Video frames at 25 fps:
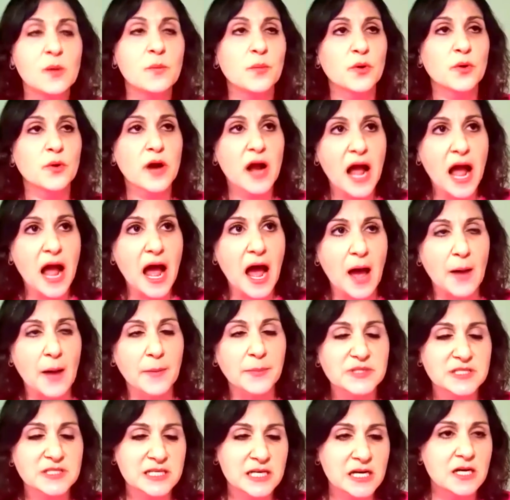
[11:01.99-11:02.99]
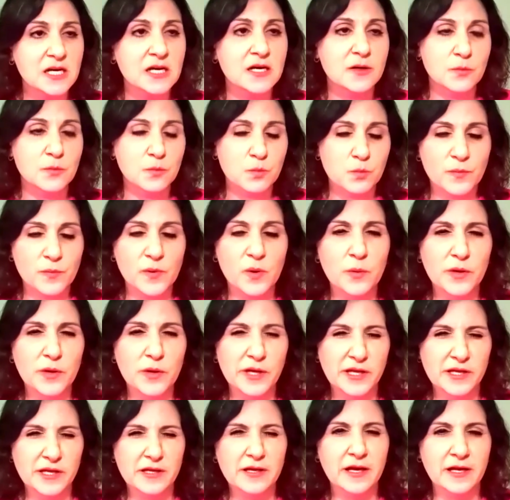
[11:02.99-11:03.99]
Perhaps, but we
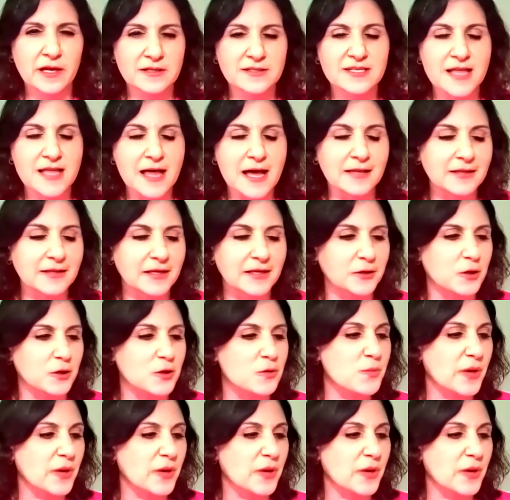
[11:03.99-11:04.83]
can get into that later.